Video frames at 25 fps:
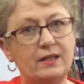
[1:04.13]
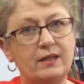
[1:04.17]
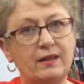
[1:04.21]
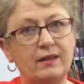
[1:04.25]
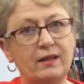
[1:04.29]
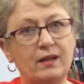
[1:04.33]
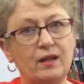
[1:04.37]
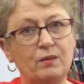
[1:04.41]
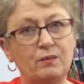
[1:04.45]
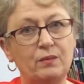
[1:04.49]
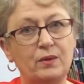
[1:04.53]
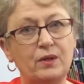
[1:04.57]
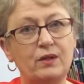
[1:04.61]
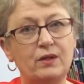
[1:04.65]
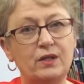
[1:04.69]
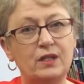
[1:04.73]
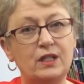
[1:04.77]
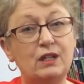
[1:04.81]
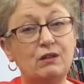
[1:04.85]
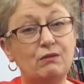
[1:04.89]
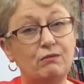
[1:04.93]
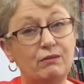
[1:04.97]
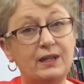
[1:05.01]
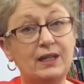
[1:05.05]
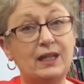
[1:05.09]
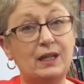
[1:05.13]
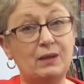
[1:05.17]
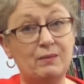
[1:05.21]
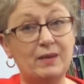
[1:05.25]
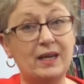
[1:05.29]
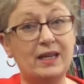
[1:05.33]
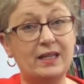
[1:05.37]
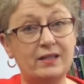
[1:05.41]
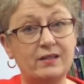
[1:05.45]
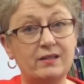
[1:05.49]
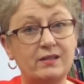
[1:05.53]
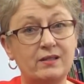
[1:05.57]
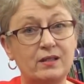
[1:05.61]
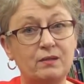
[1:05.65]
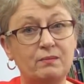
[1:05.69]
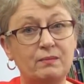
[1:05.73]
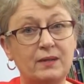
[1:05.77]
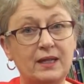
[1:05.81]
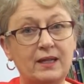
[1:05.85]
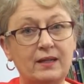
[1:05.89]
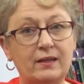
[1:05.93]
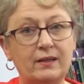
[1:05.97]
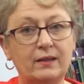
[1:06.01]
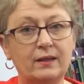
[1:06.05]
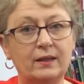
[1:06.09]
in the community really matters to
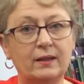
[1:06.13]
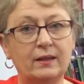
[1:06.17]
me.